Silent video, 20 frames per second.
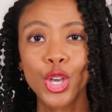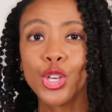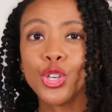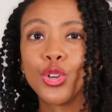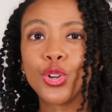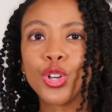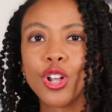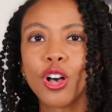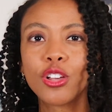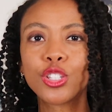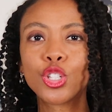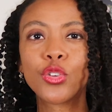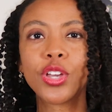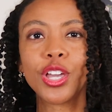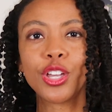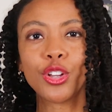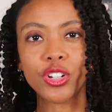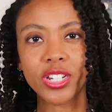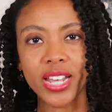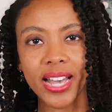You can also
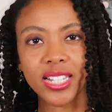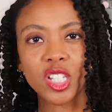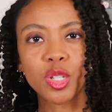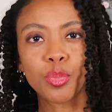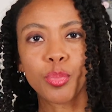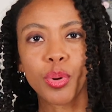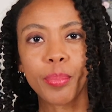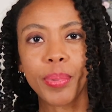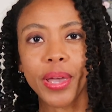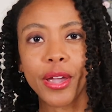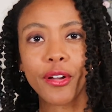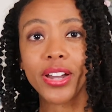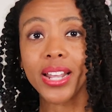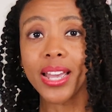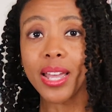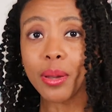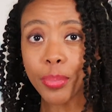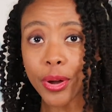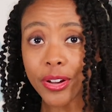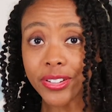get your taxes prepared
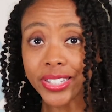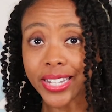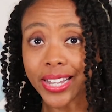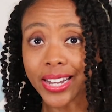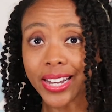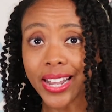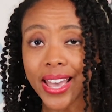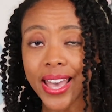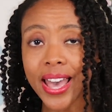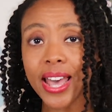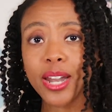in person